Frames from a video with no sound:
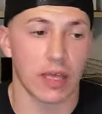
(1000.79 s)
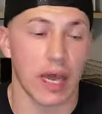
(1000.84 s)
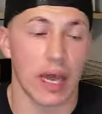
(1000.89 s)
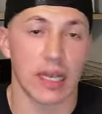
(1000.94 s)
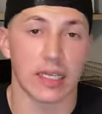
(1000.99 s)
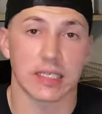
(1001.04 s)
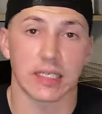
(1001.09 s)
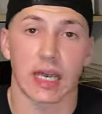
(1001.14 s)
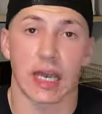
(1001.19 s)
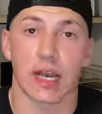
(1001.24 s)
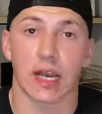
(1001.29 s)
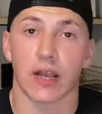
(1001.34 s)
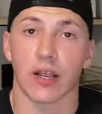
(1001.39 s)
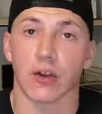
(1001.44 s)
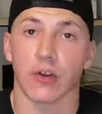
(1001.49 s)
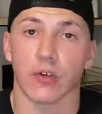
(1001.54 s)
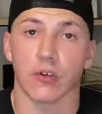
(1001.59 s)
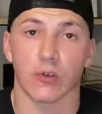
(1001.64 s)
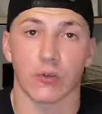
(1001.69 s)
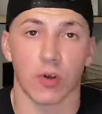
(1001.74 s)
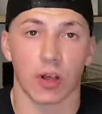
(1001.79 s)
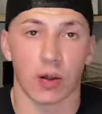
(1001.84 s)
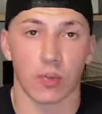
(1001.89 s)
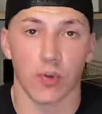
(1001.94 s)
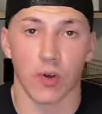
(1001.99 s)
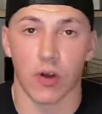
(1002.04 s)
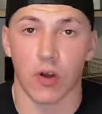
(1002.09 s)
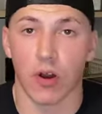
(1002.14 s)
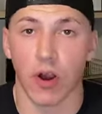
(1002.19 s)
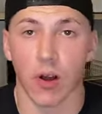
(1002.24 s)
Guy's got an
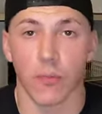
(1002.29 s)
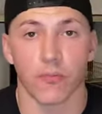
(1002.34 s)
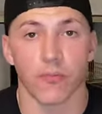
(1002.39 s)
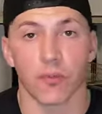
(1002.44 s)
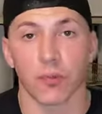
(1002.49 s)
incredible arm.